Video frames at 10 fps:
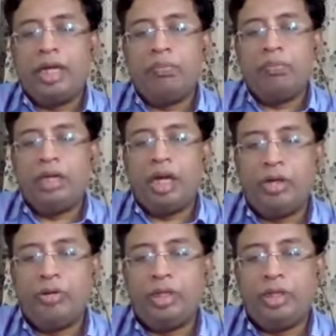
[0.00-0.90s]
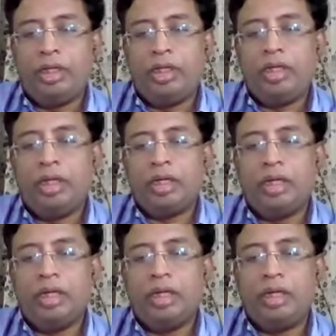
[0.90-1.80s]
ML, IoT, data
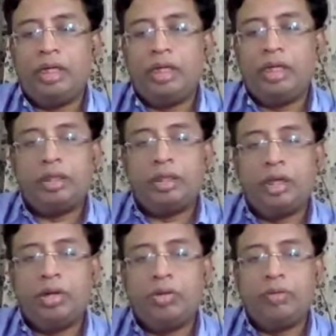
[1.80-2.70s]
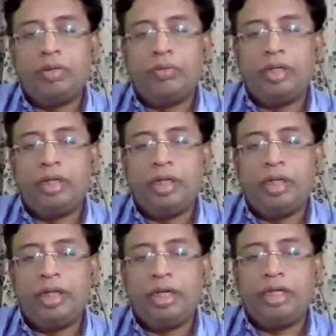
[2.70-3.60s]
analytics and cloud environment
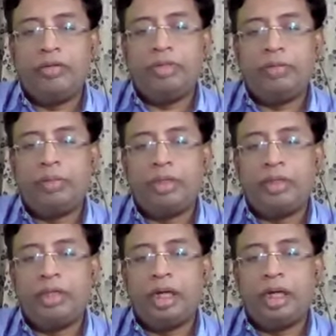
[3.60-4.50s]
integrated with present